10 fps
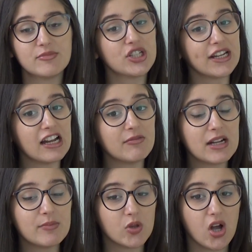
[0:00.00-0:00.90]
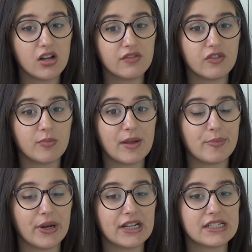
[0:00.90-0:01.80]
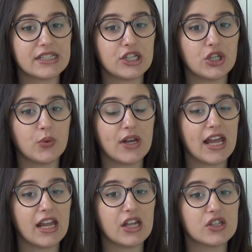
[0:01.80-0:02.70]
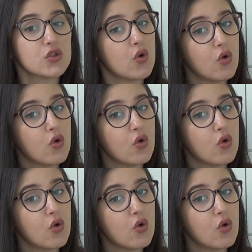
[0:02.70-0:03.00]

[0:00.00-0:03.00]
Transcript: Check out my blog for my pregnancy Q&A as